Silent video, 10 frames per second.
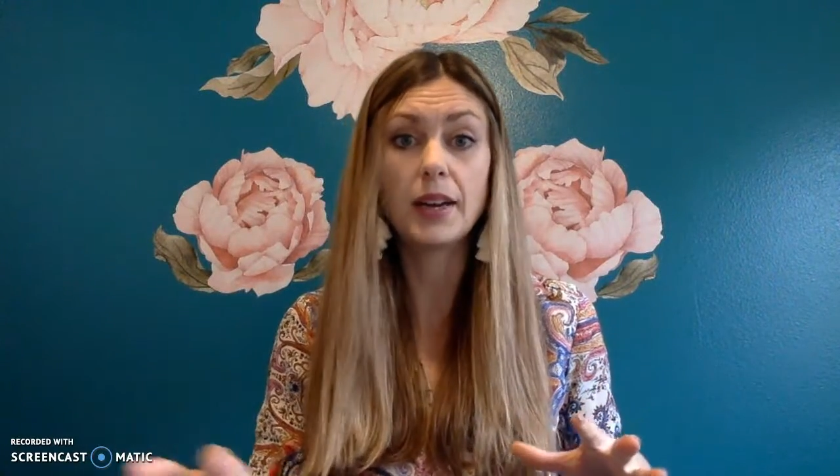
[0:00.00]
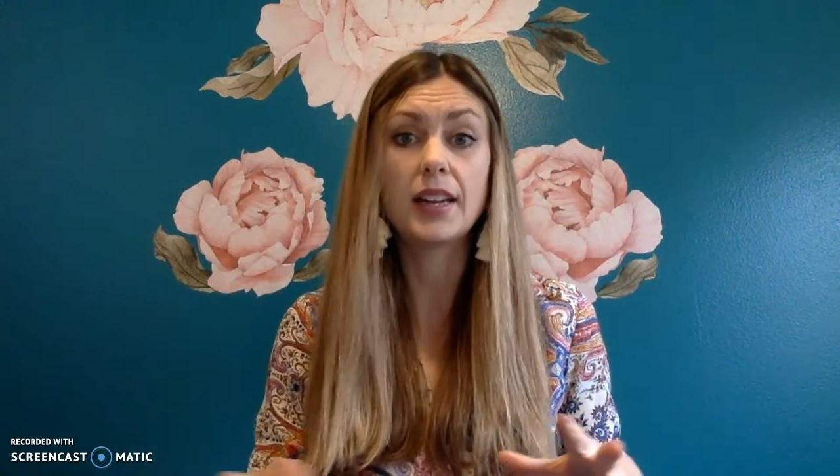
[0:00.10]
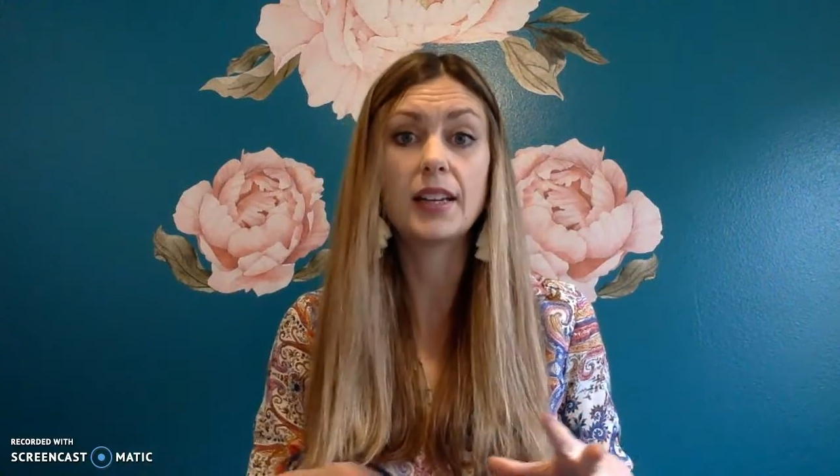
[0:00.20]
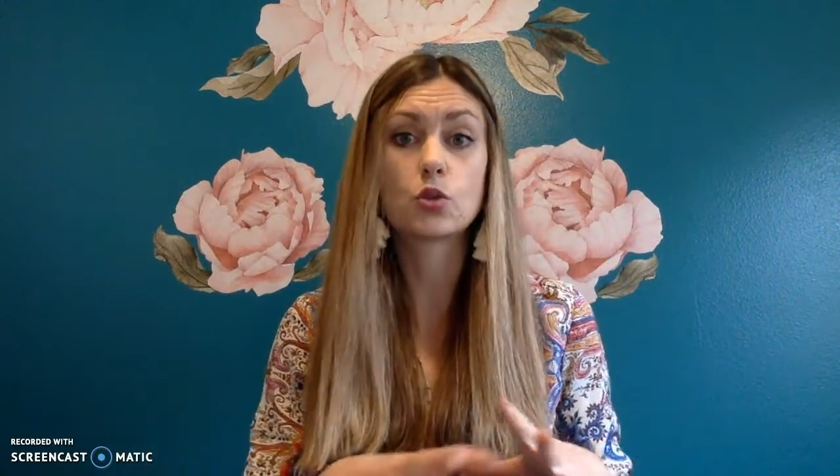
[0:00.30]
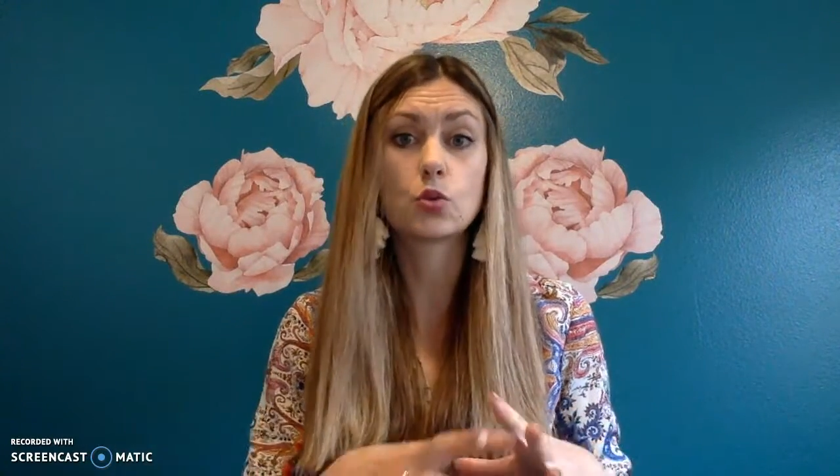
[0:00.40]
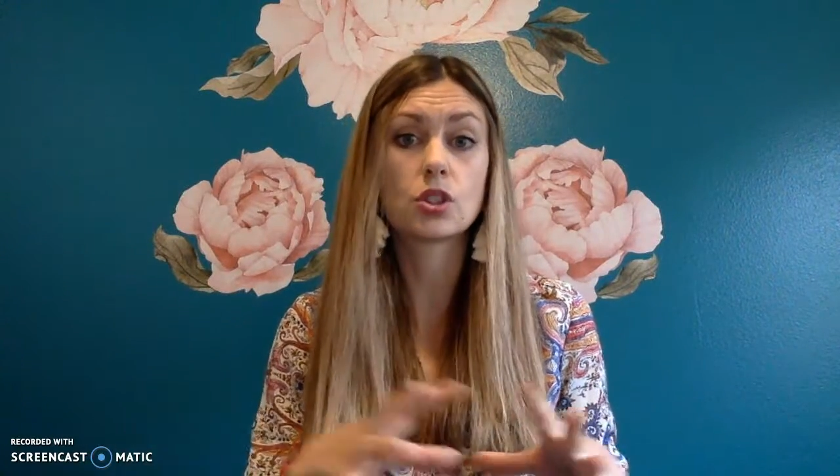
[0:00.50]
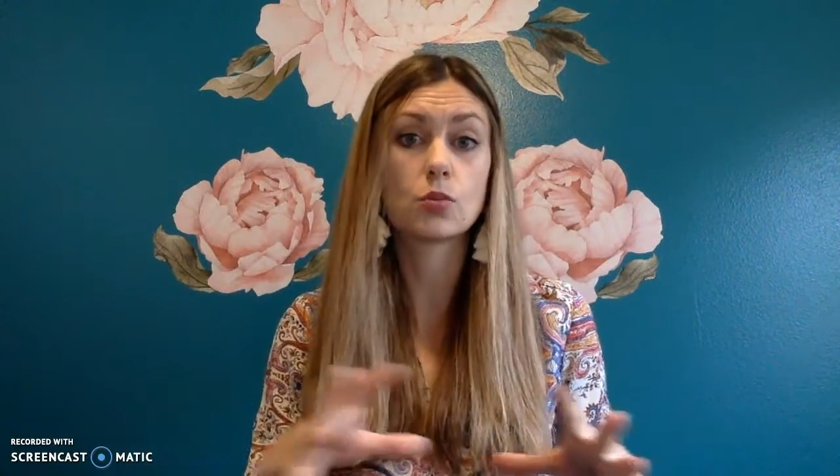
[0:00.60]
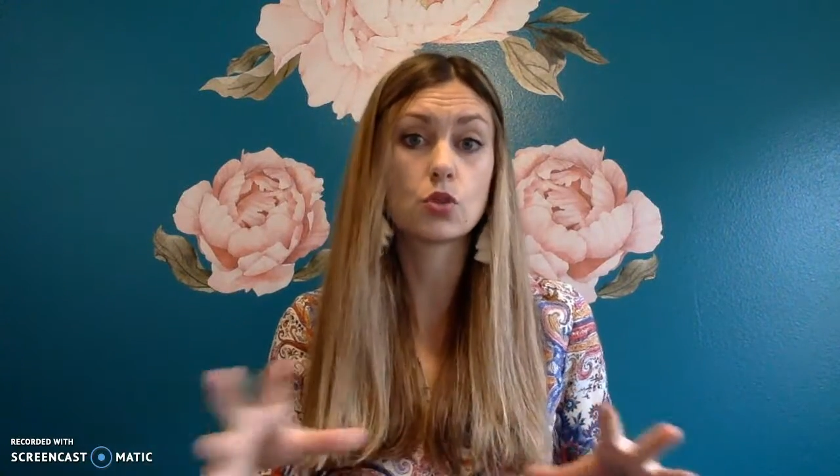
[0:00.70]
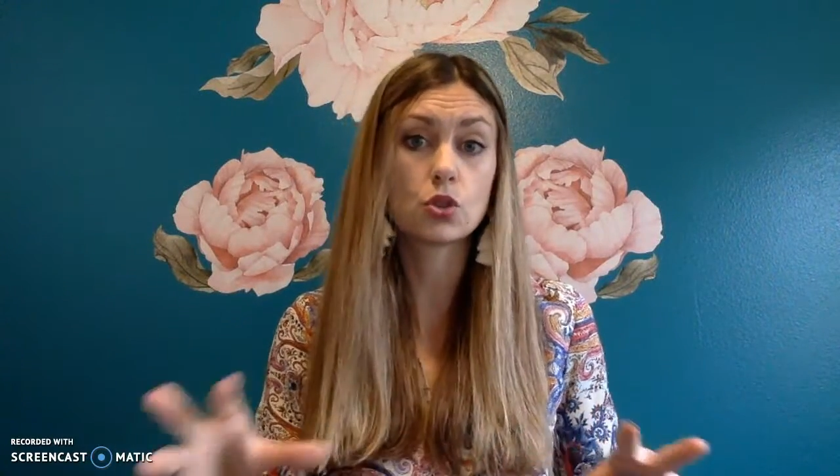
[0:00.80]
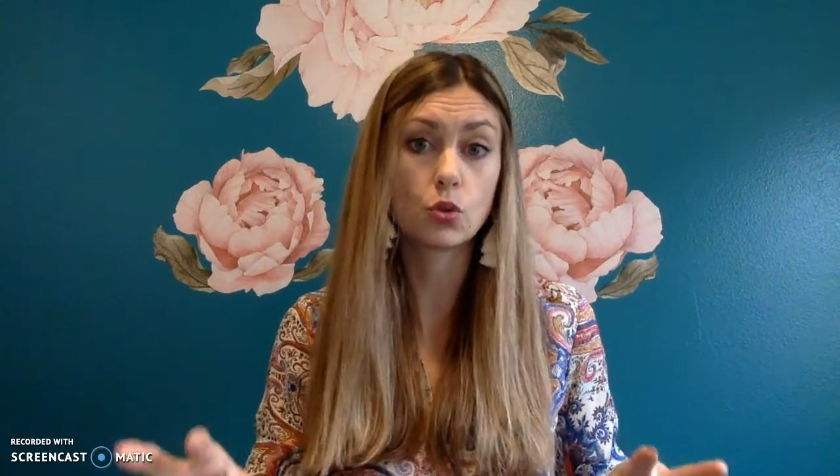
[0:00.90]
bench with
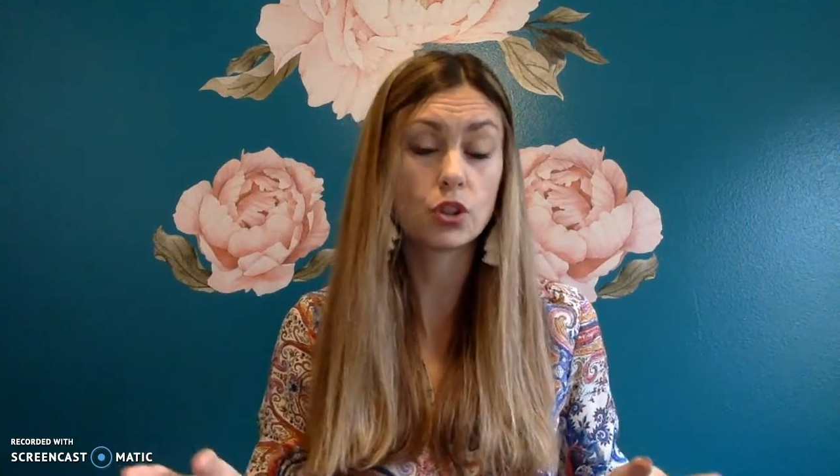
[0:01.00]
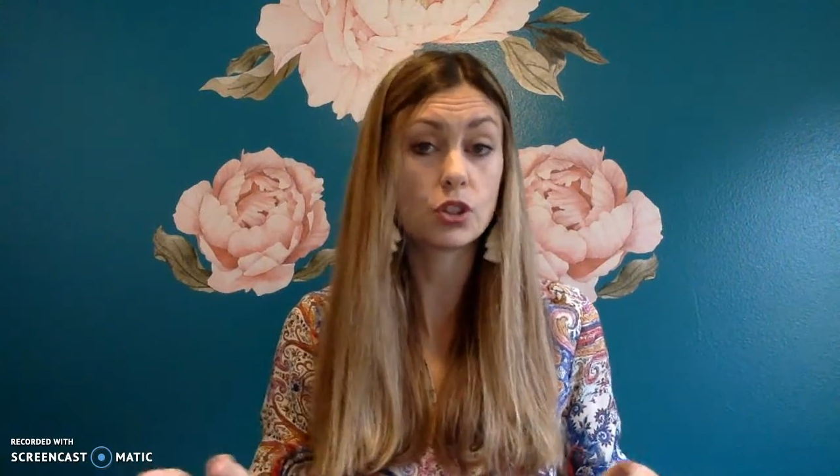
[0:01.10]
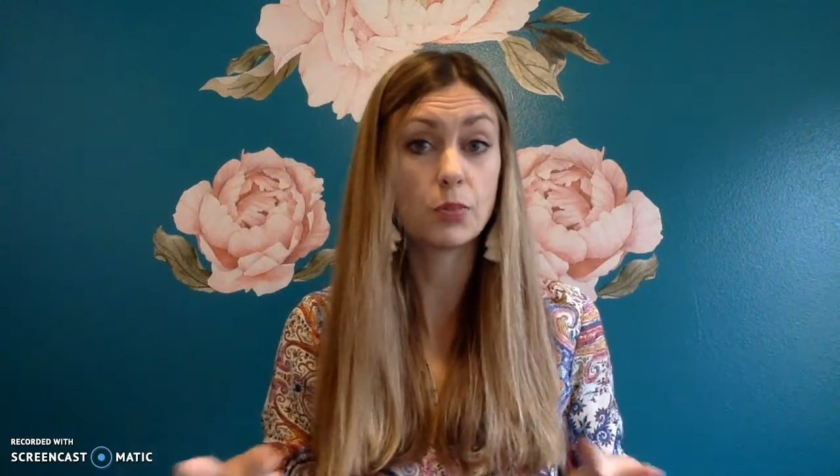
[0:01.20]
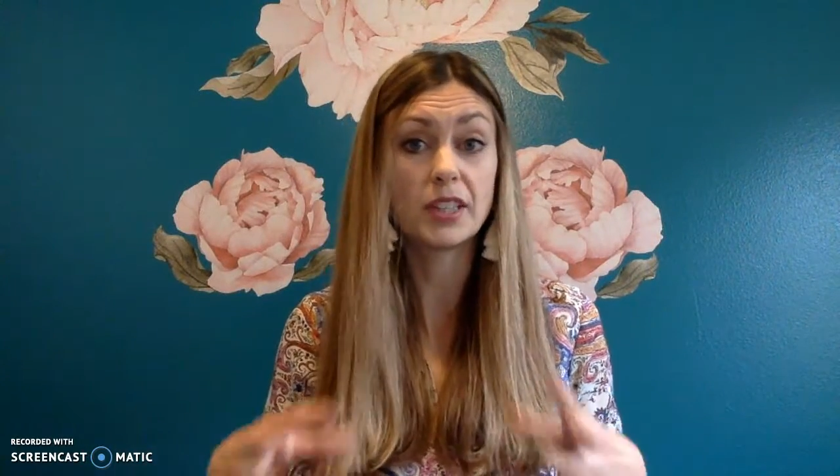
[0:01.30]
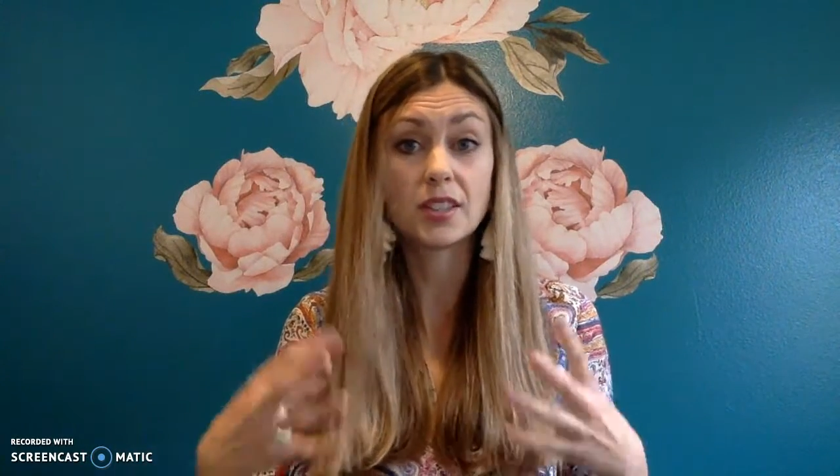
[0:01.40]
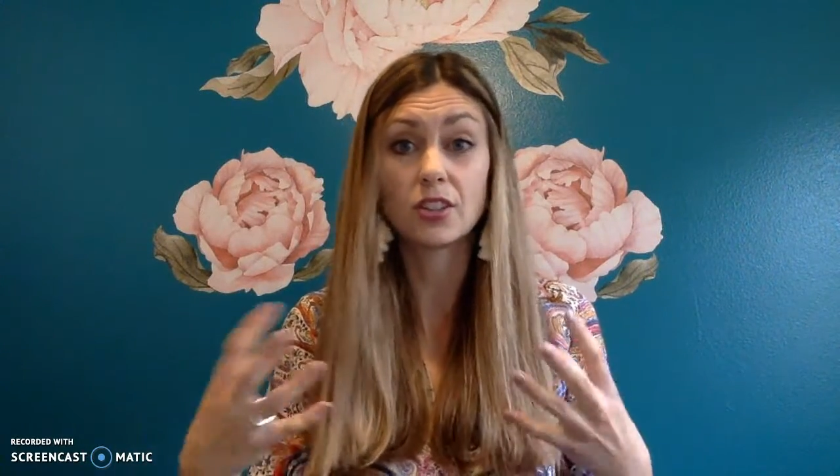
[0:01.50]
some storage space